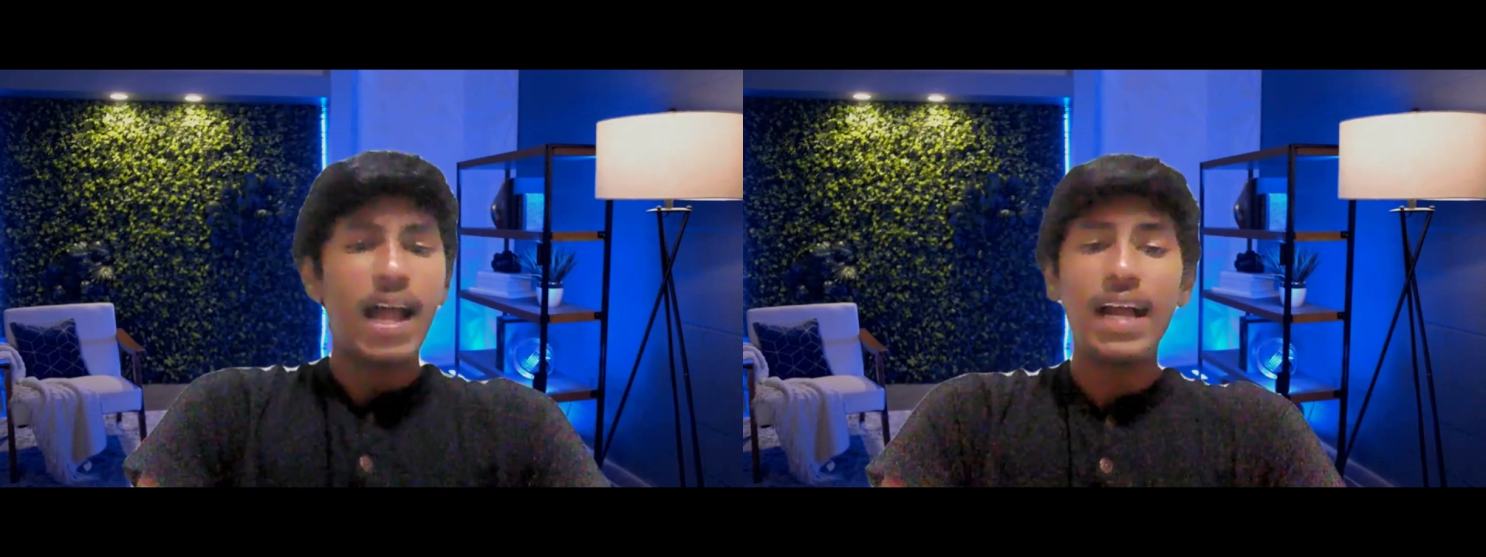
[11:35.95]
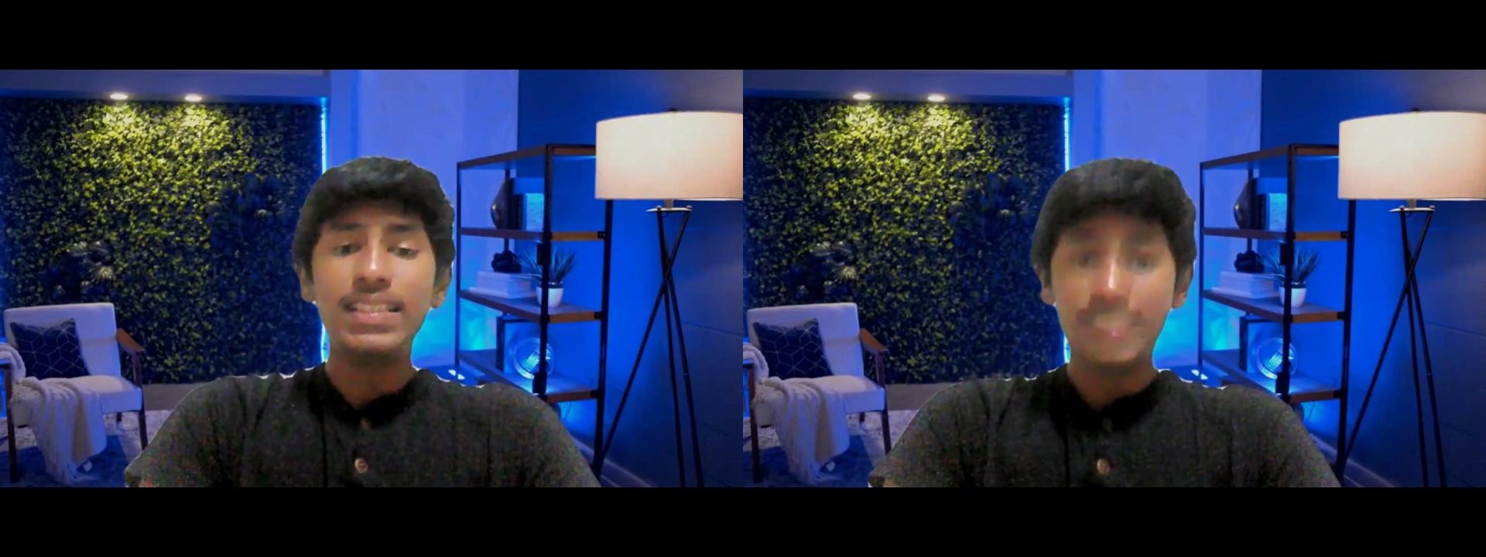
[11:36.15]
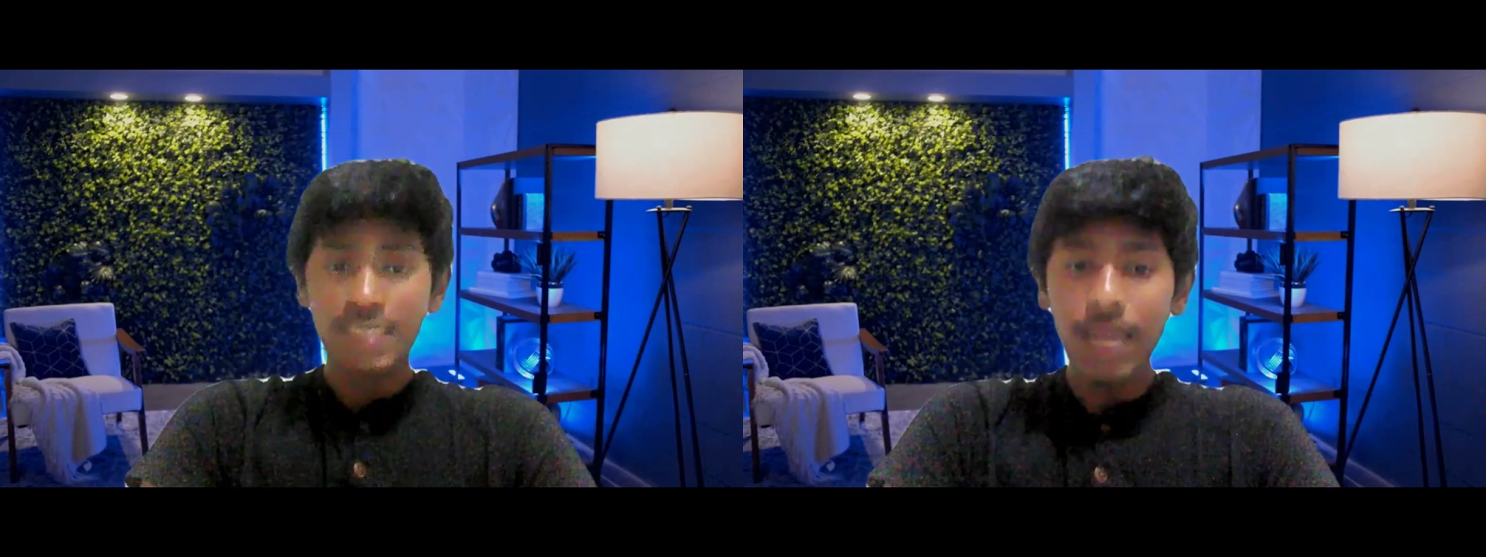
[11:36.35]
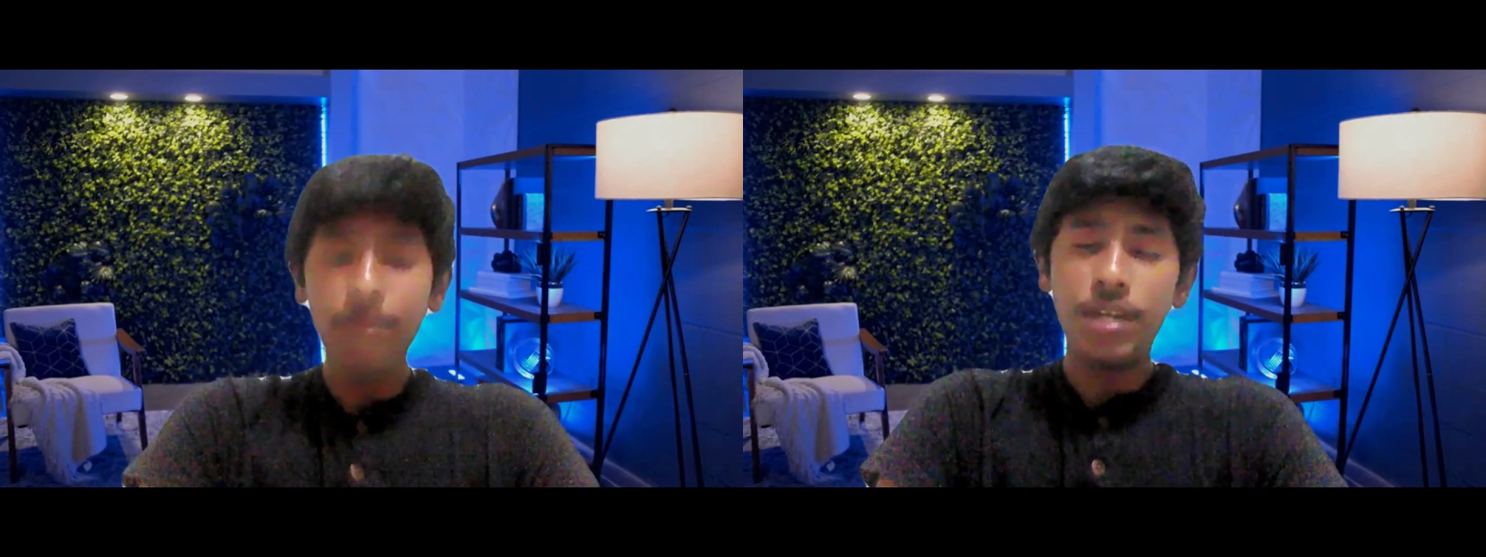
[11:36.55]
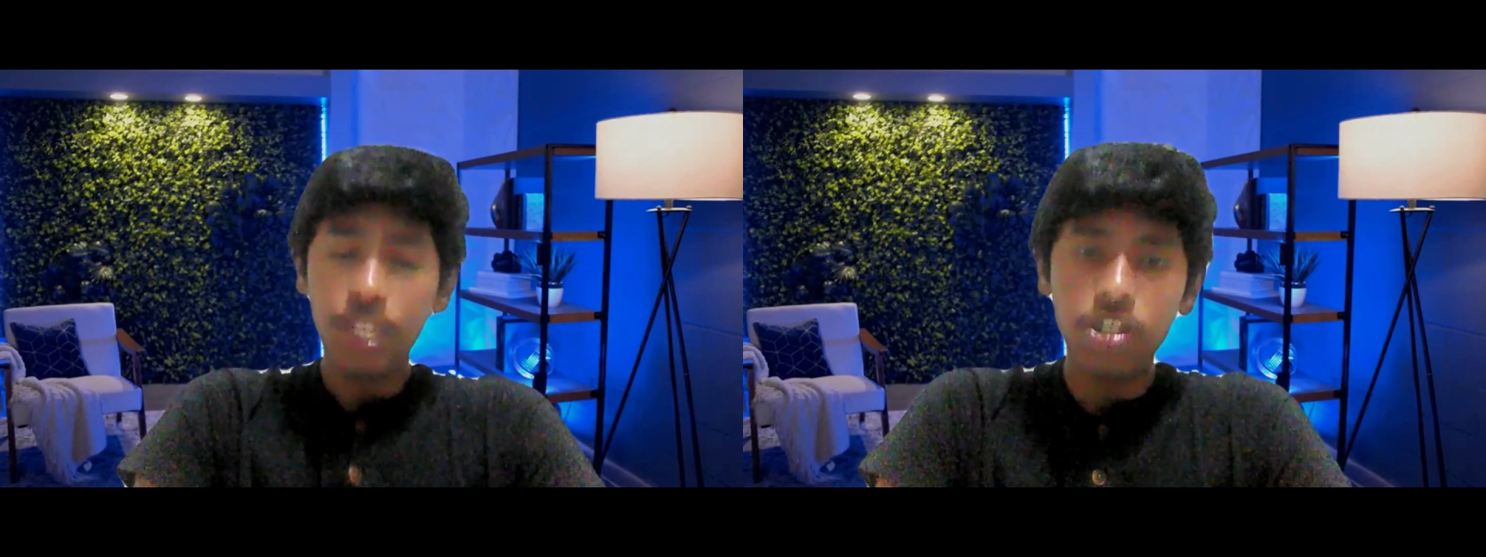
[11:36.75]
And same
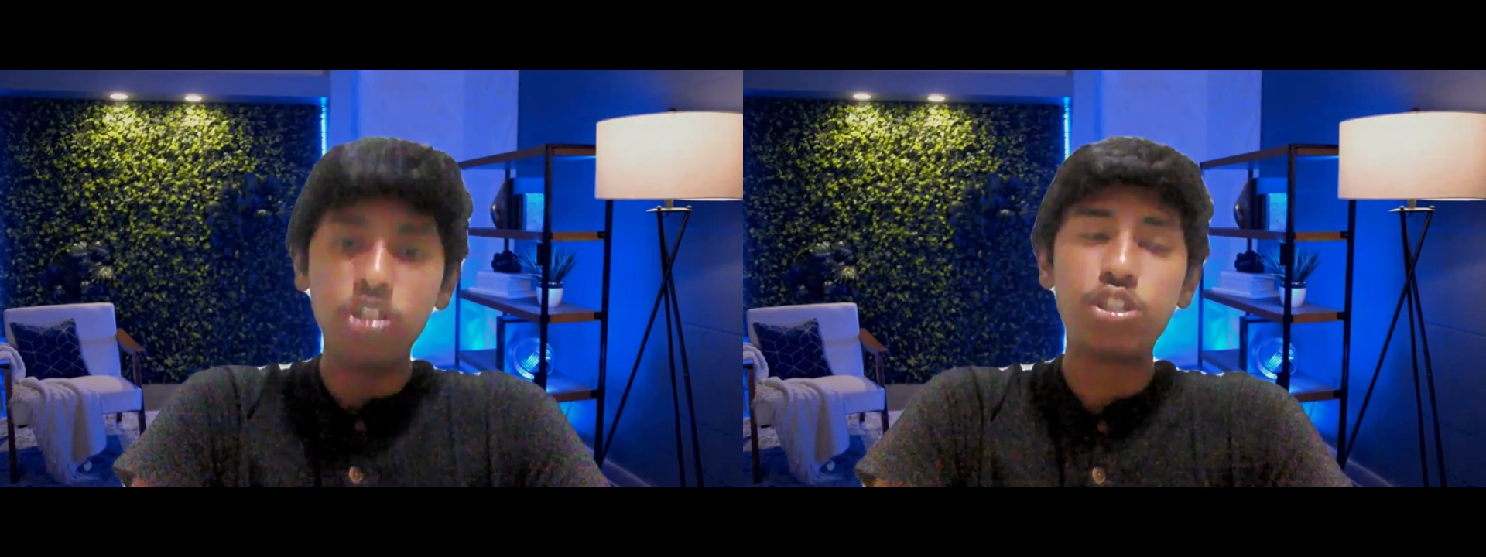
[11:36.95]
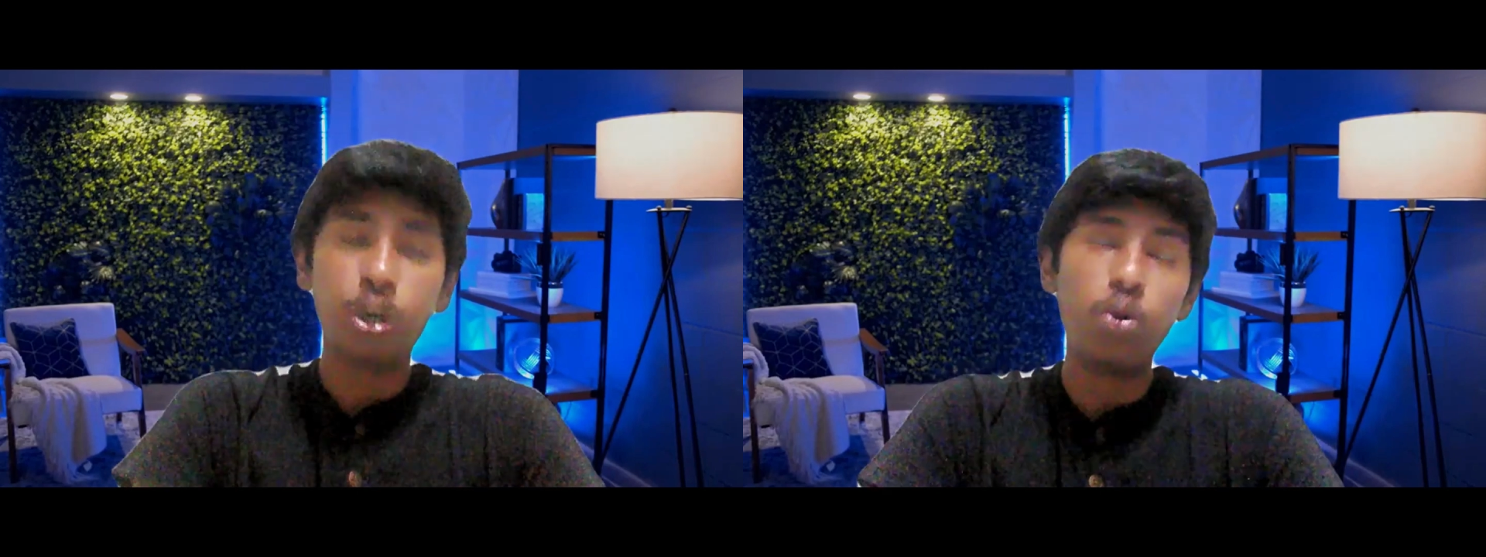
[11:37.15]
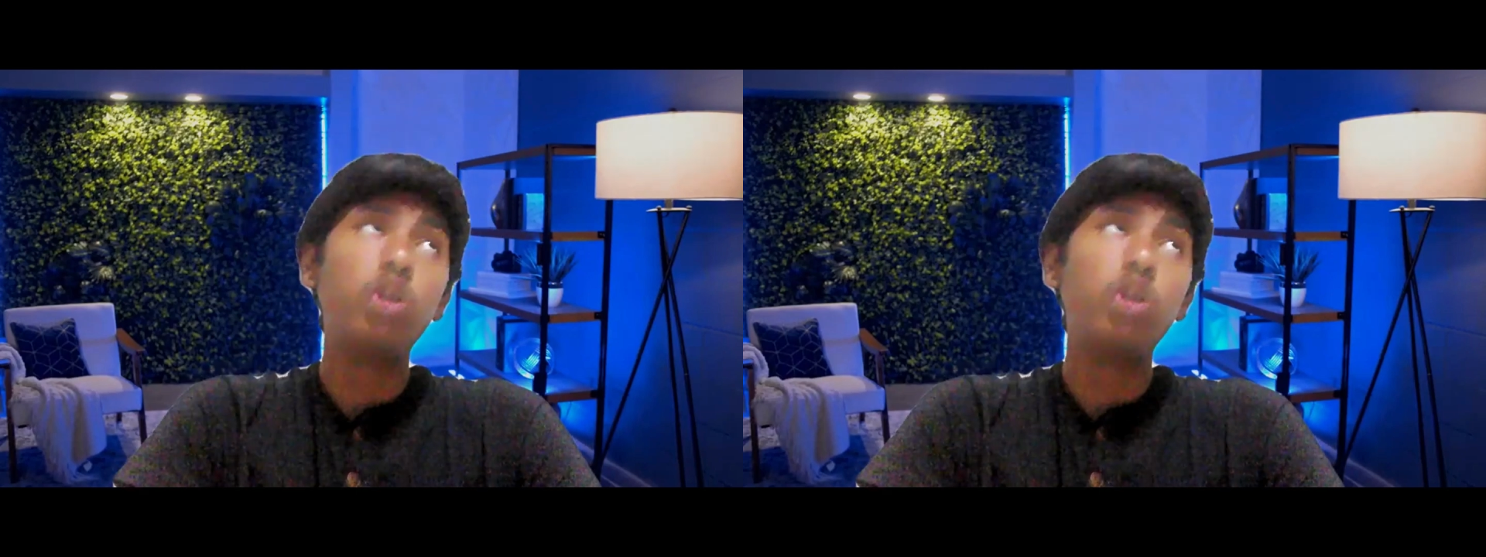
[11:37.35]
here. So